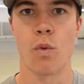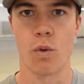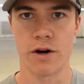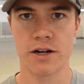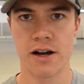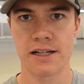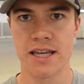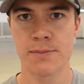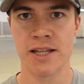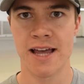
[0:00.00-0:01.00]
Work on
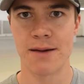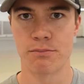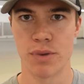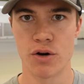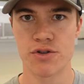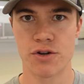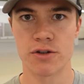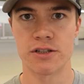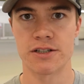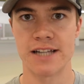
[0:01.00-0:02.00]
keeping that bow
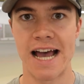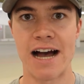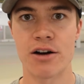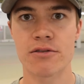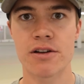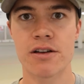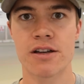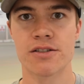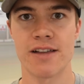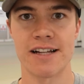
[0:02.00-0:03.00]
shoulder down
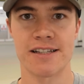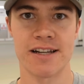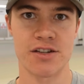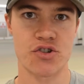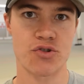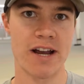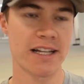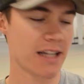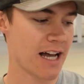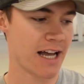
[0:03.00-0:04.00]
so that it's in a
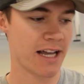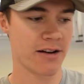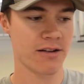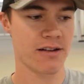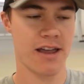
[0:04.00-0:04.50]
straight line